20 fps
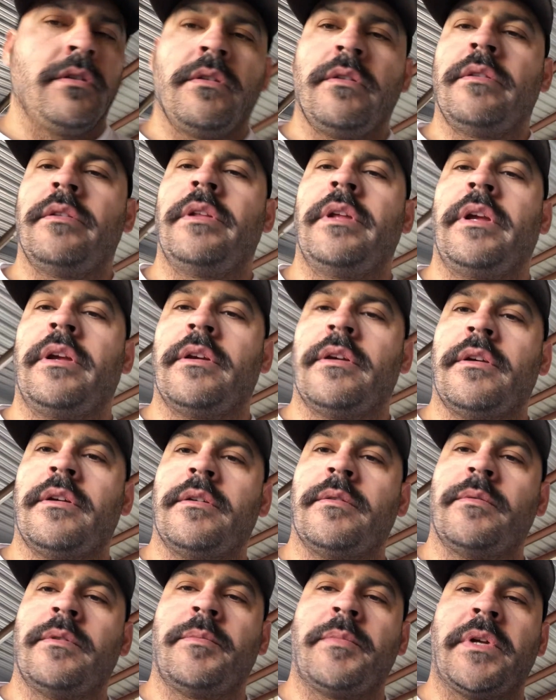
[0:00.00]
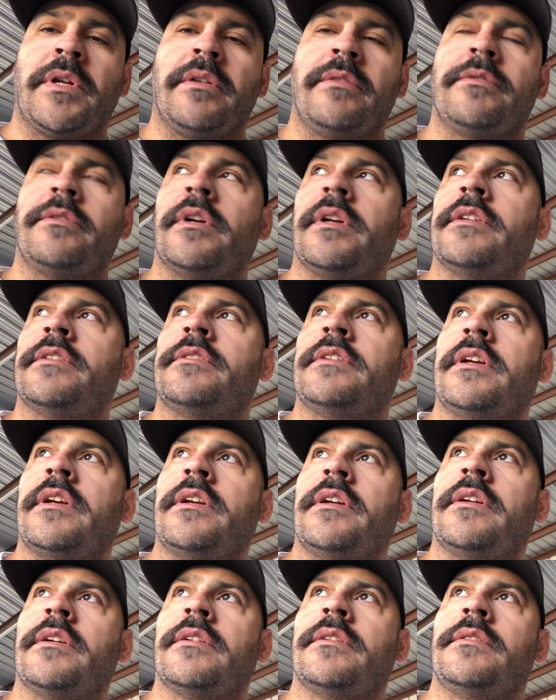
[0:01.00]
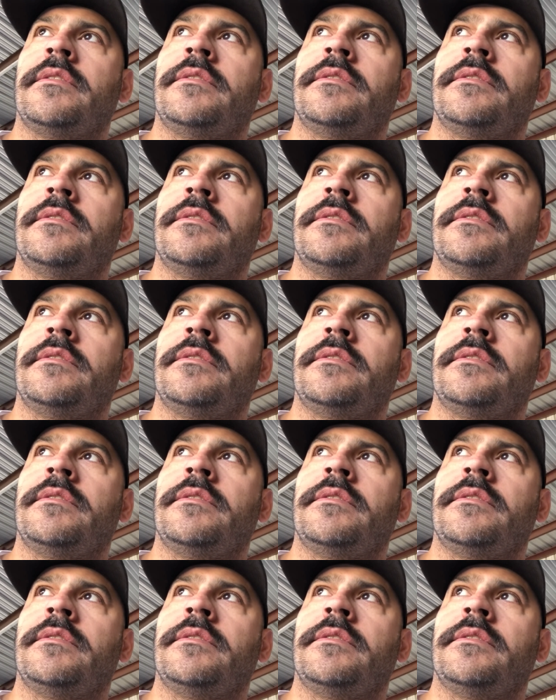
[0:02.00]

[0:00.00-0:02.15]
what am I trying to say here?